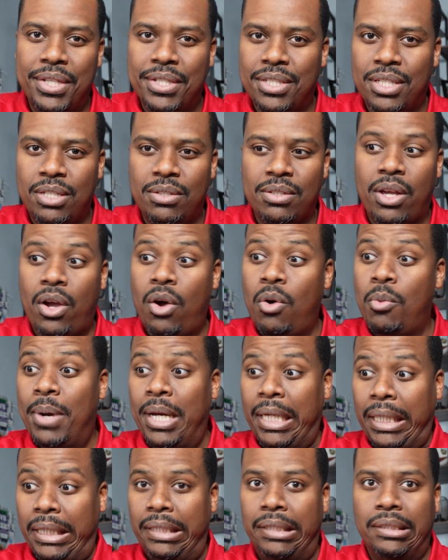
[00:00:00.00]
And he's like, oh
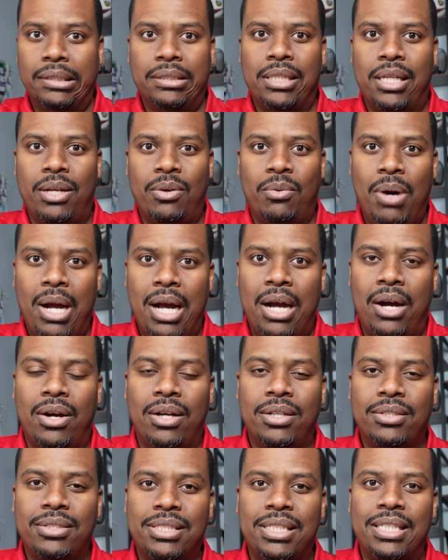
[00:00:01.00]
my goodness, like,
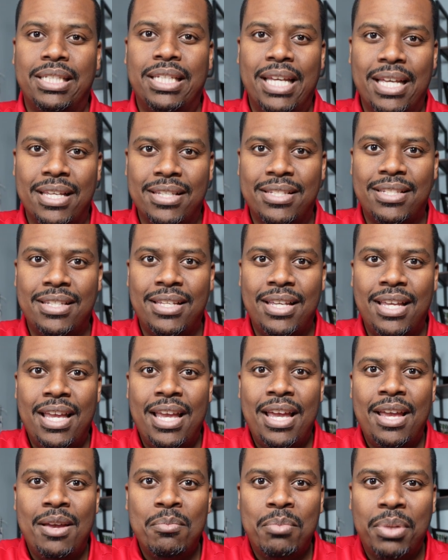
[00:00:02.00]
wow. So yes,
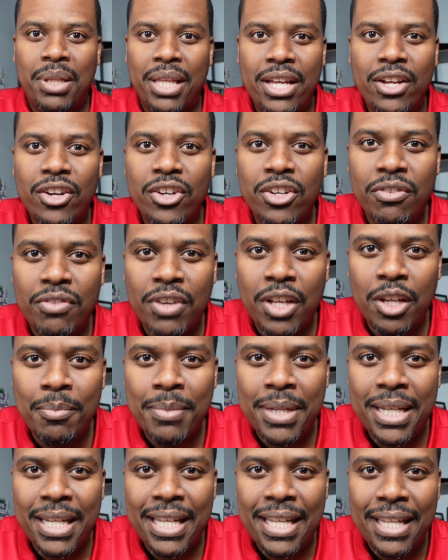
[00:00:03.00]
player
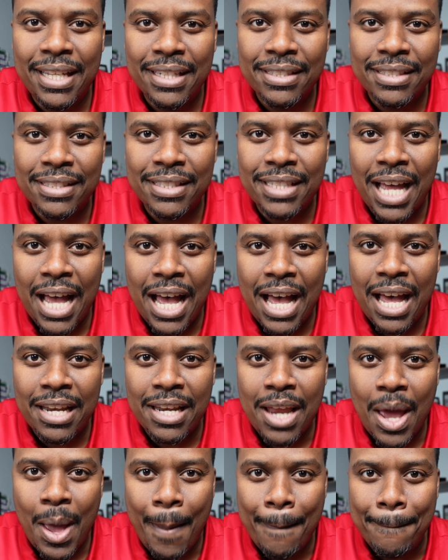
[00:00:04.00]
development is
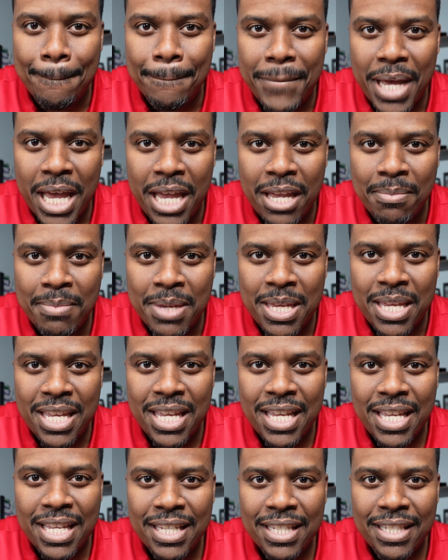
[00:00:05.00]
not
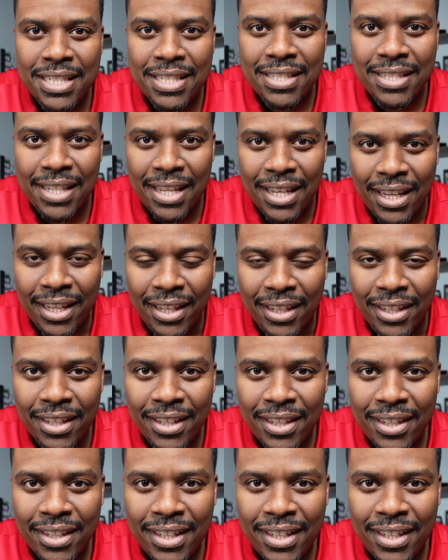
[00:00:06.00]
babysitting.